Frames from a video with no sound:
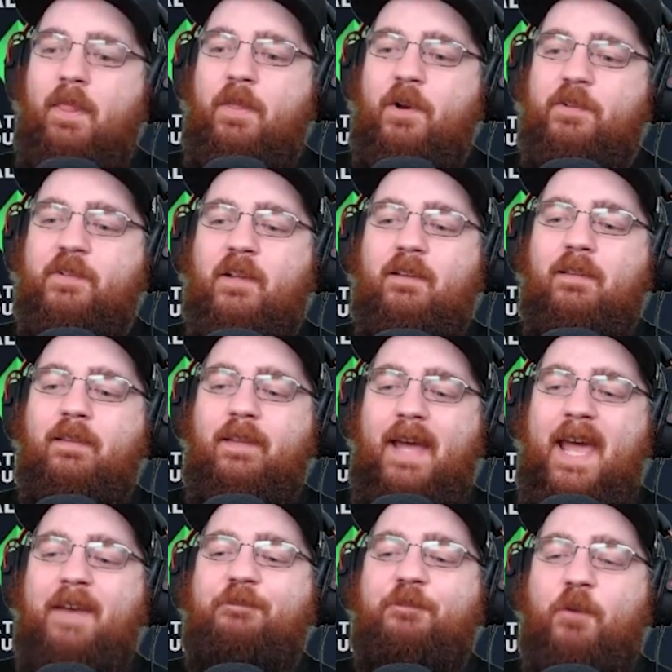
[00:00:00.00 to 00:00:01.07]
There's a
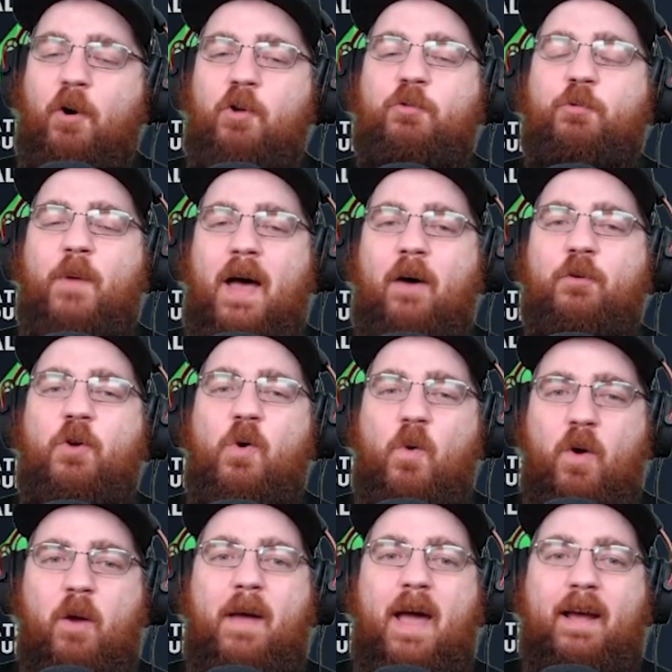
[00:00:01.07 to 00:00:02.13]
late first round
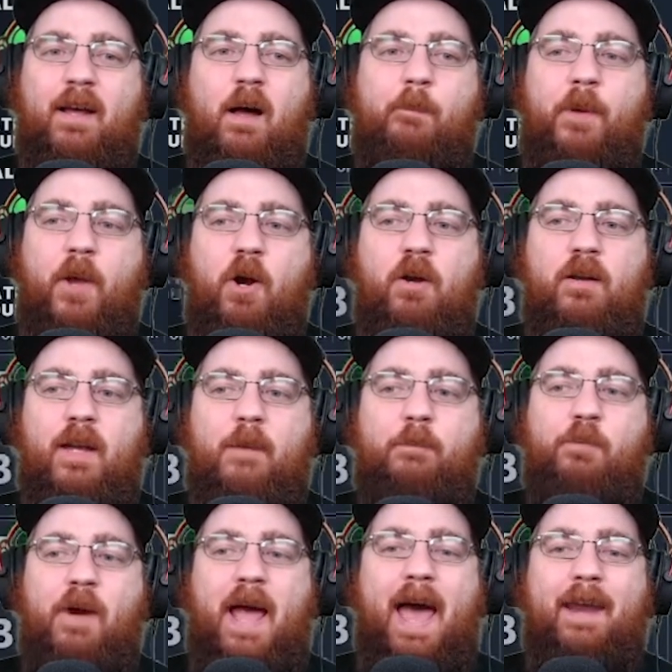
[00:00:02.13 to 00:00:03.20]
quarterback up here, Nick
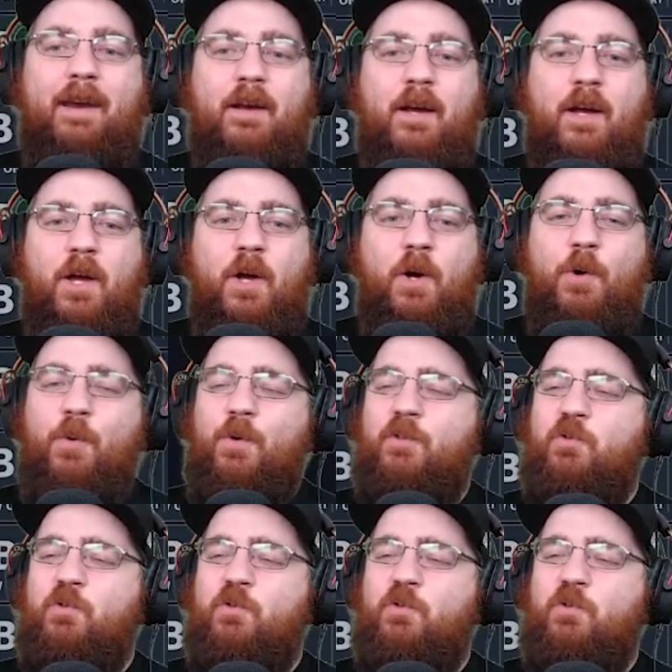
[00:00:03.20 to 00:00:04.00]
Pratt, who is